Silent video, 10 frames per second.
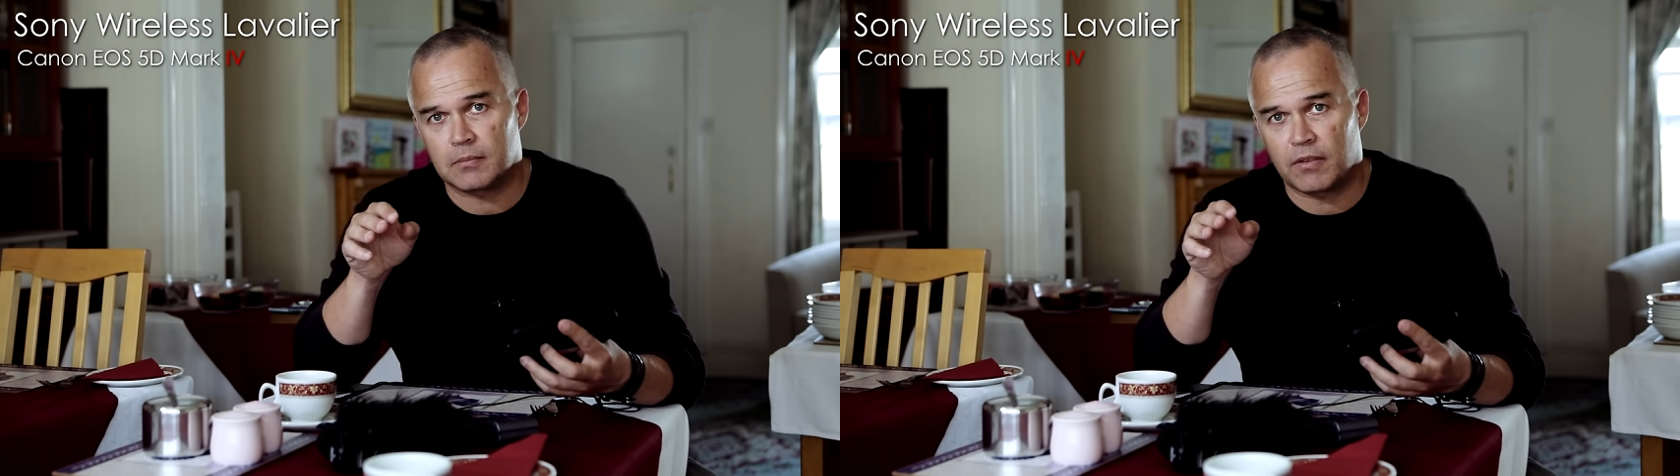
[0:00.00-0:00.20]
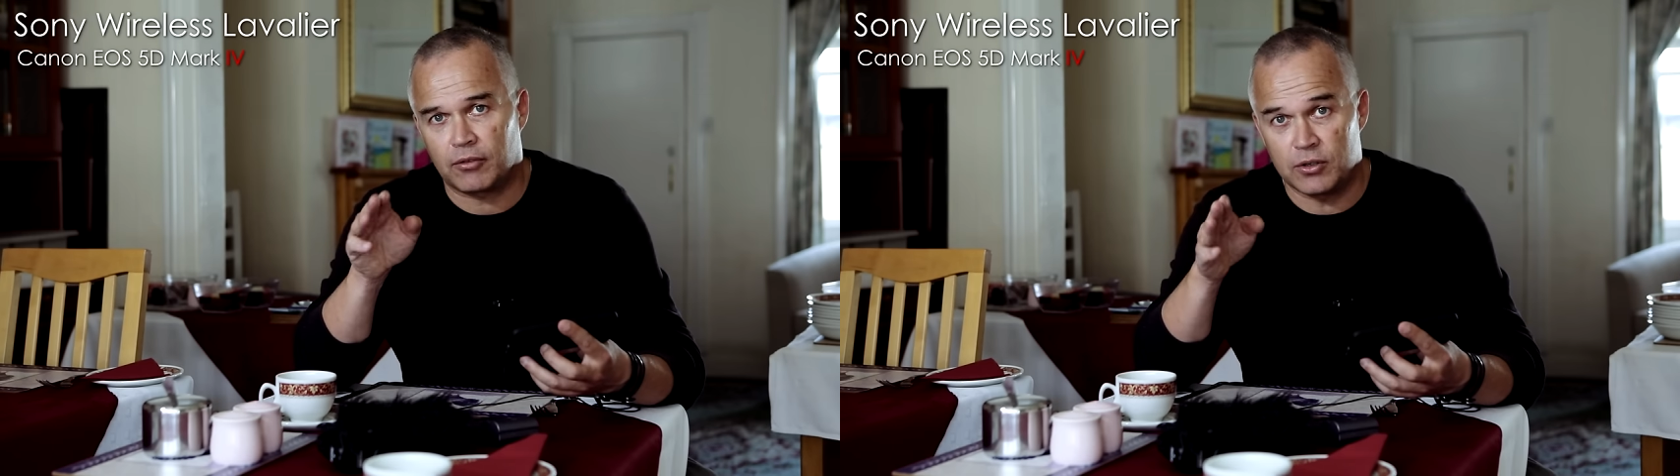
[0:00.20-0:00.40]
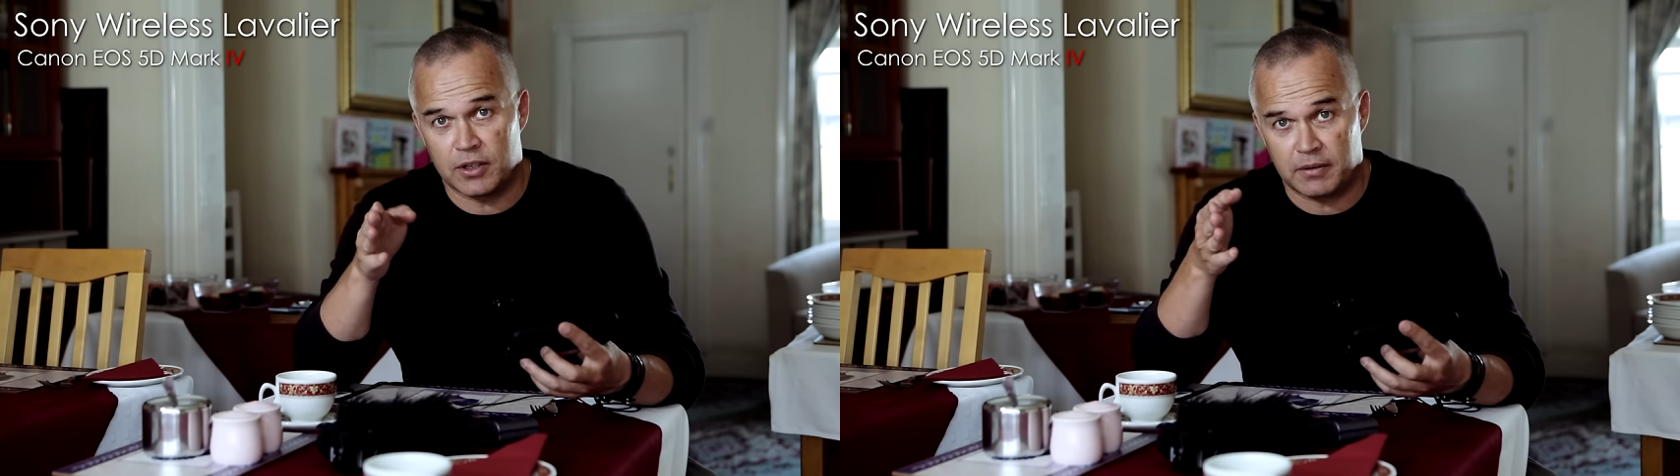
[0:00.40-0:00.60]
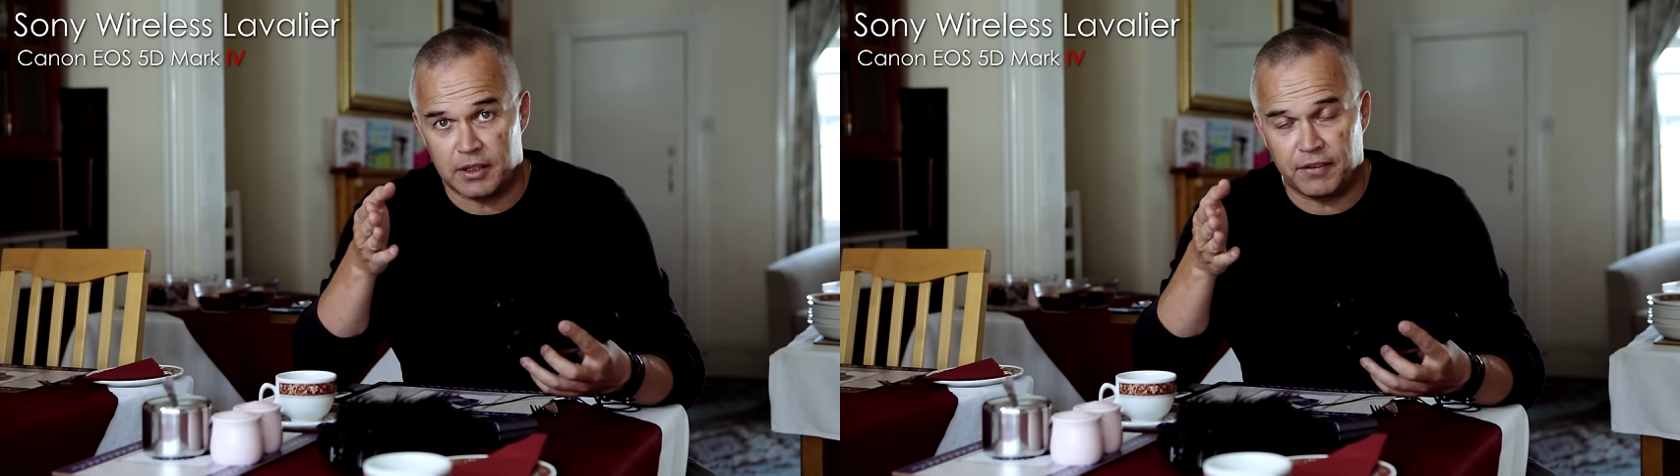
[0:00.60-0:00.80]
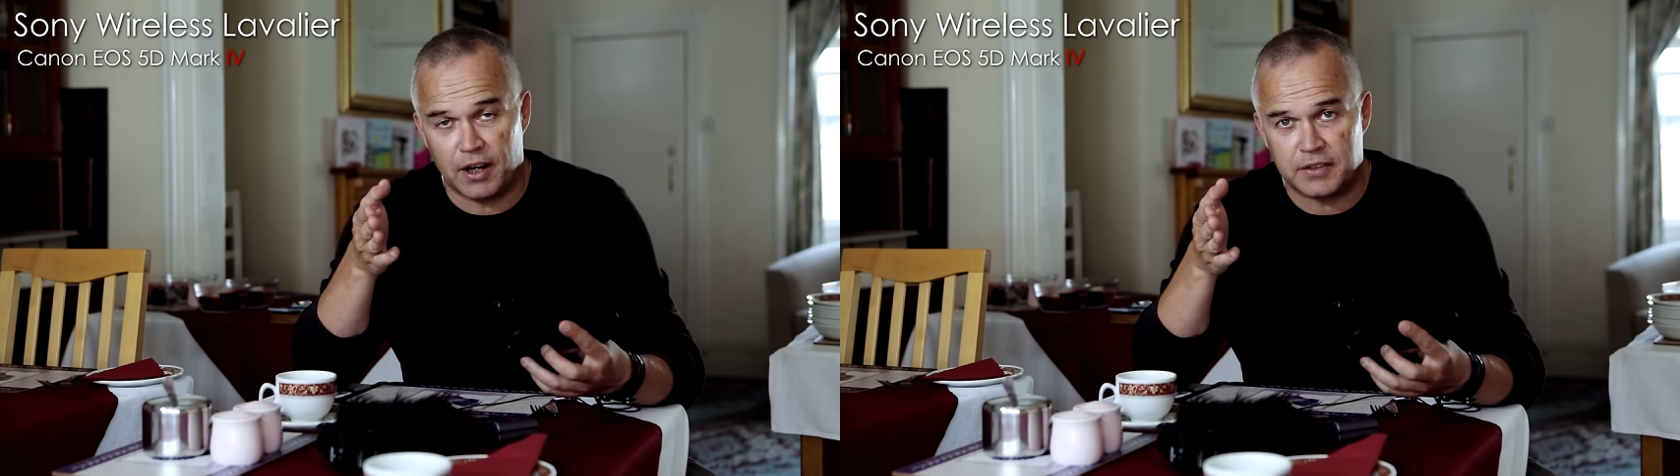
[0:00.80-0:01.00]
through the,
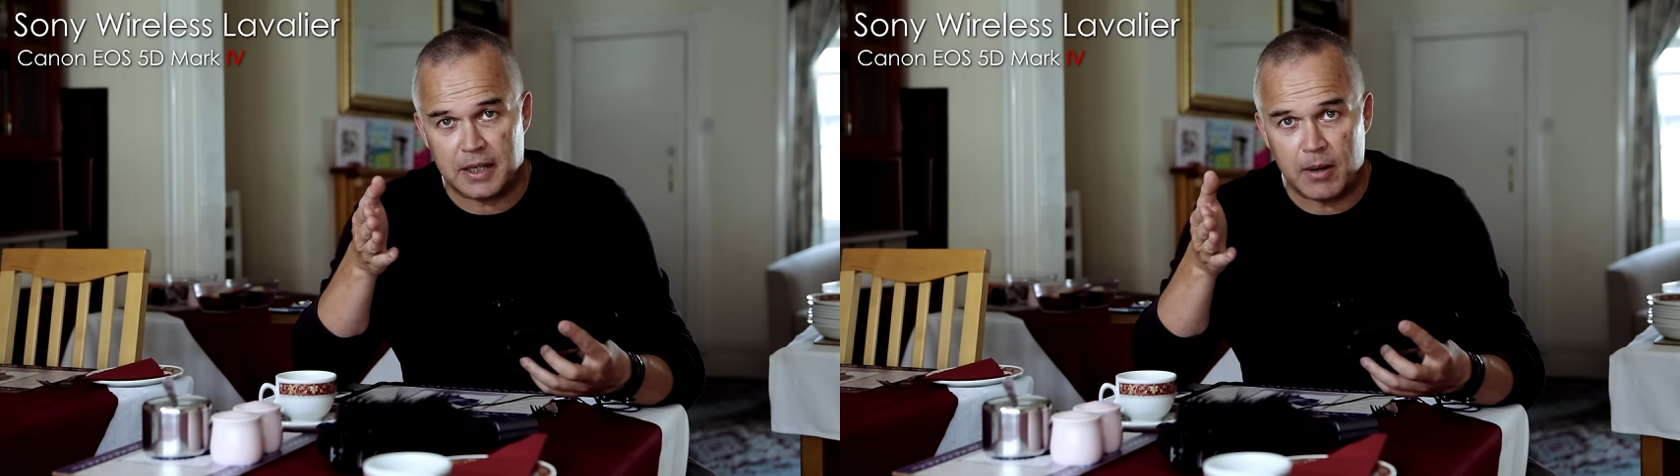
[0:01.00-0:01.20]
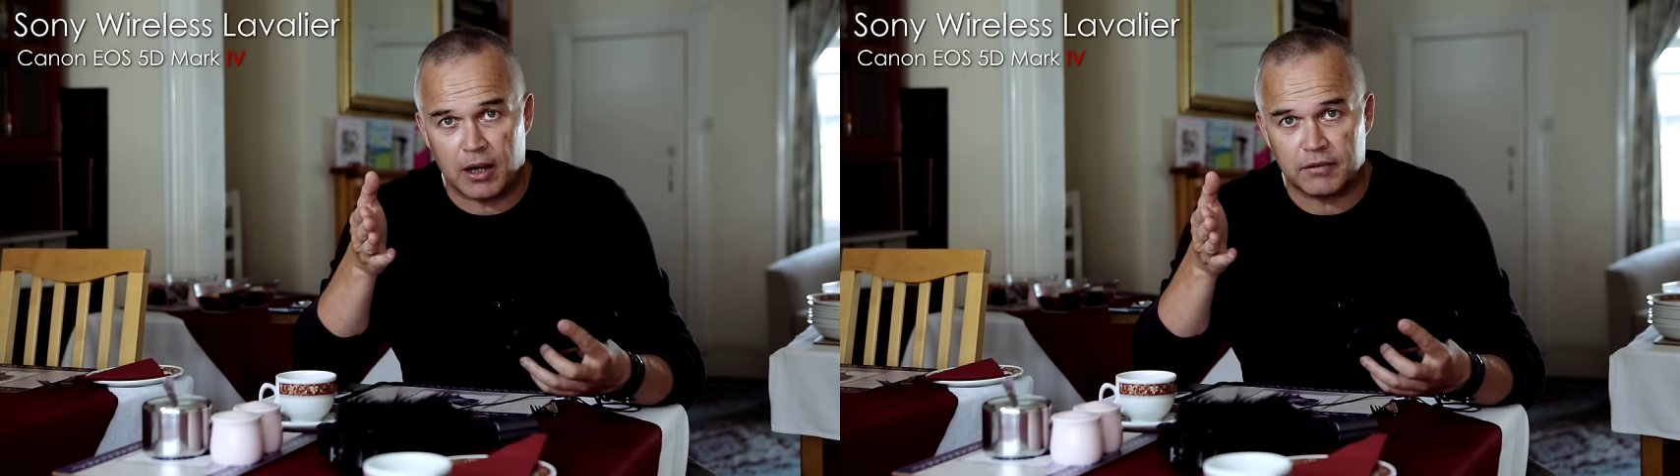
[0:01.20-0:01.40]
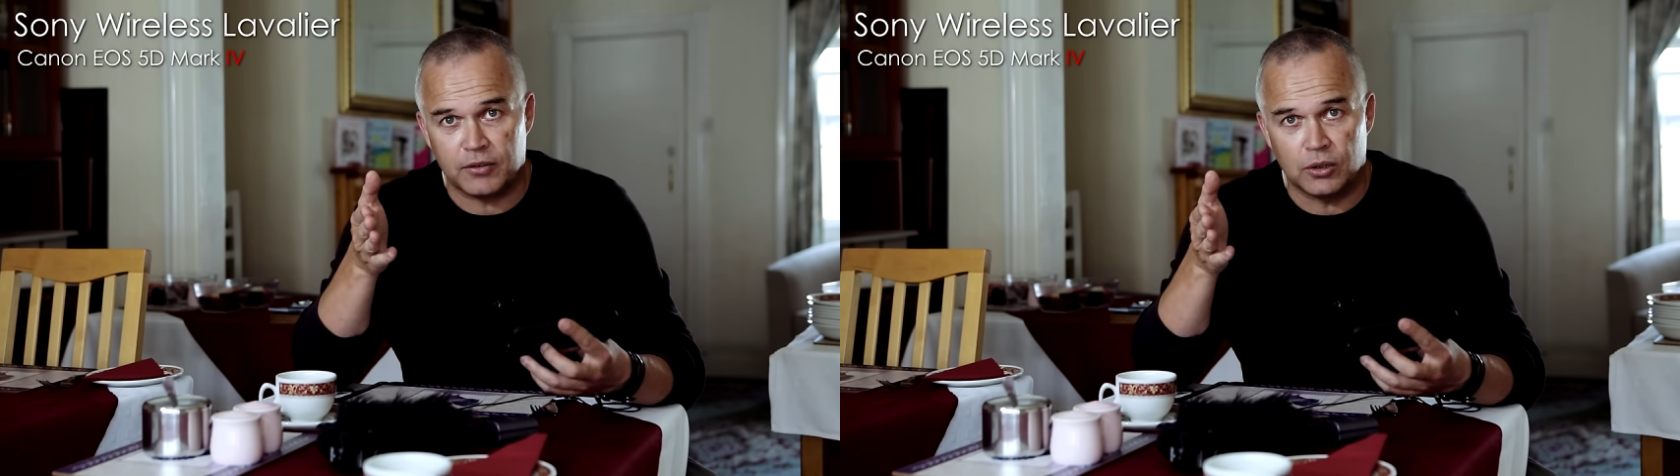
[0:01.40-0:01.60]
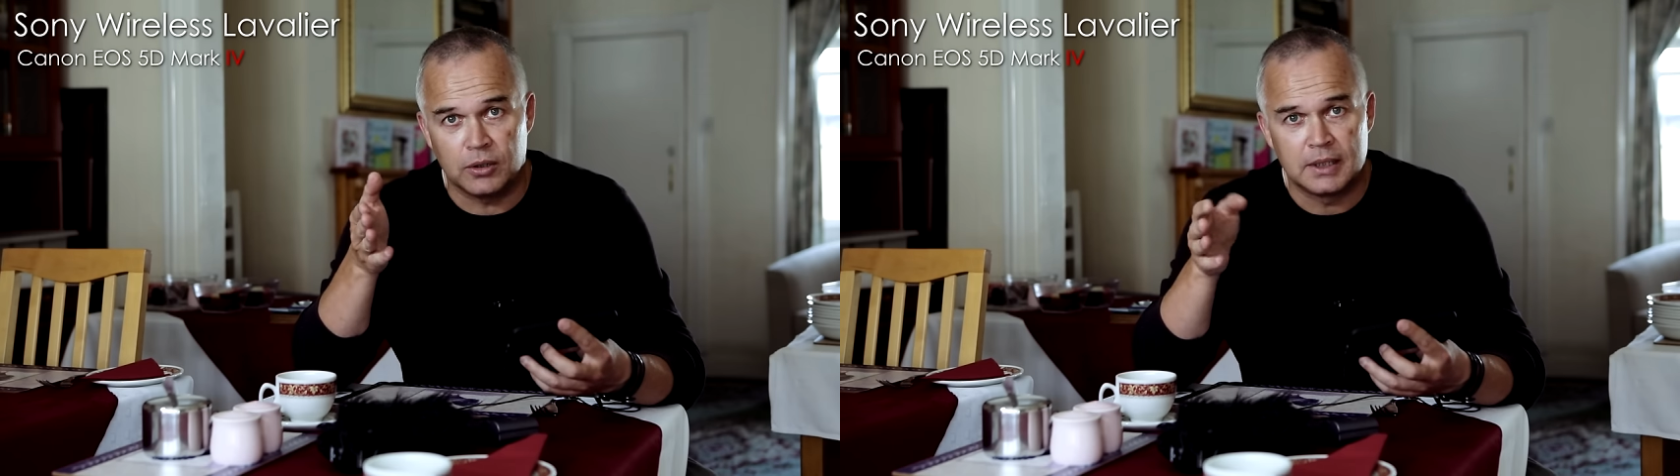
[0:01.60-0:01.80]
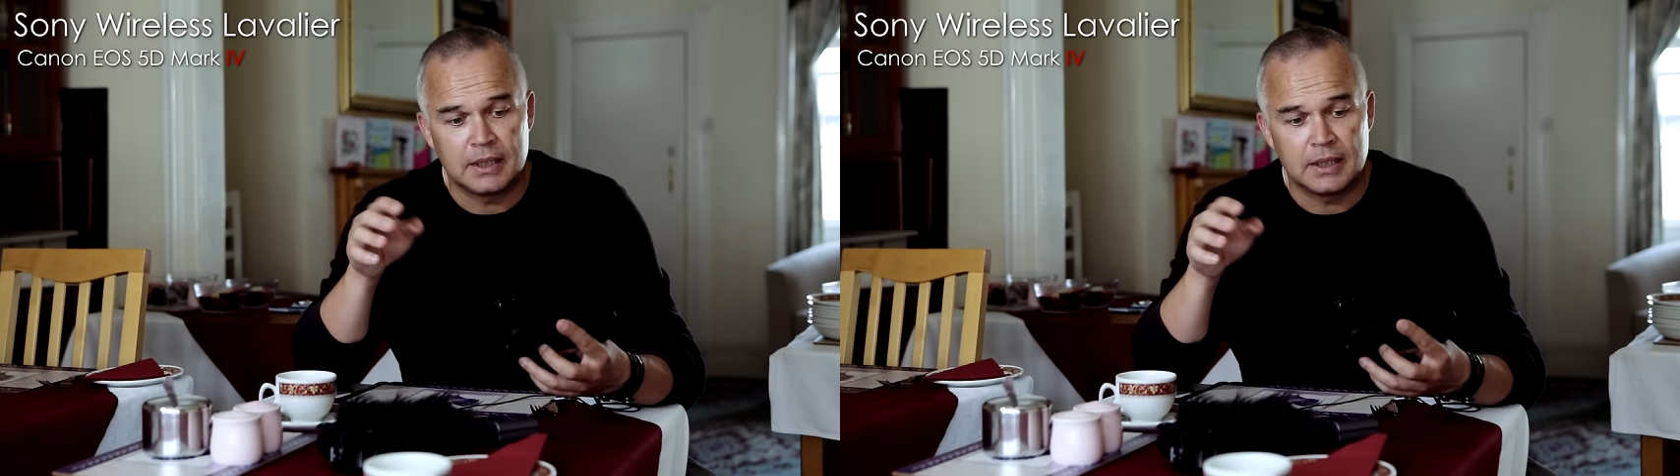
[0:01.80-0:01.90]
the 5D Mark IV